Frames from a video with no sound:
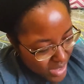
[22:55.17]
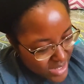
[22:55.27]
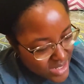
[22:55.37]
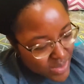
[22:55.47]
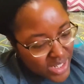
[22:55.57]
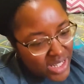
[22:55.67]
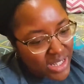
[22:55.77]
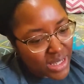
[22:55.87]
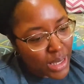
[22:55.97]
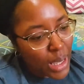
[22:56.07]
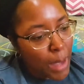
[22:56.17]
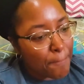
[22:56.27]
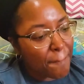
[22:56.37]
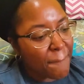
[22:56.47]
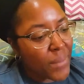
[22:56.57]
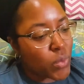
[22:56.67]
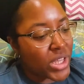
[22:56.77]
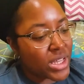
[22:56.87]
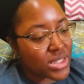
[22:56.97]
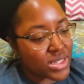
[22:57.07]
So then
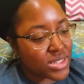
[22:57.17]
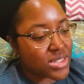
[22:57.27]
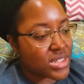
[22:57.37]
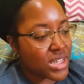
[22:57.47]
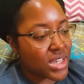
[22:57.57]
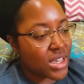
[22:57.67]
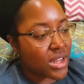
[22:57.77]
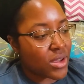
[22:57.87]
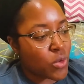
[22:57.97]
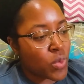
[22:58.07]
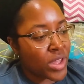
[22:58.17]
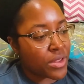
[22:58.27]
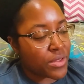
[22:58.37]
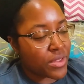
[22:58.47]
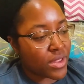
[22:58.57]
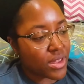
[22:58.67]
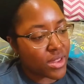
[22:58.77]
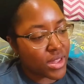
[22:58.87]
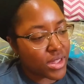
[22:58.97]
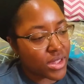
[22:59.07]
we get this scene with
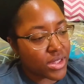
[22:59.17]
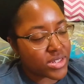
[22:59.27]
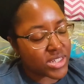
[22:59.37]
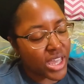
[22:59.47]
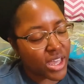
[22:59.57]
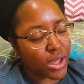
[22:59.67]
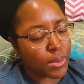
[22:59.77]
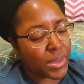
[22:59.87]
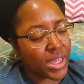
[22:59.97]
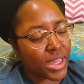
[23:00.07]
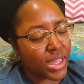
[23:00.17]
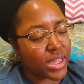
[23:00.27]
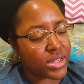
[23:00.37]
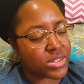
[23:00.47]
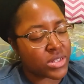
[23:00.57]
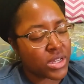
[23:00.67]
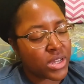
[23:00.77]
Sam and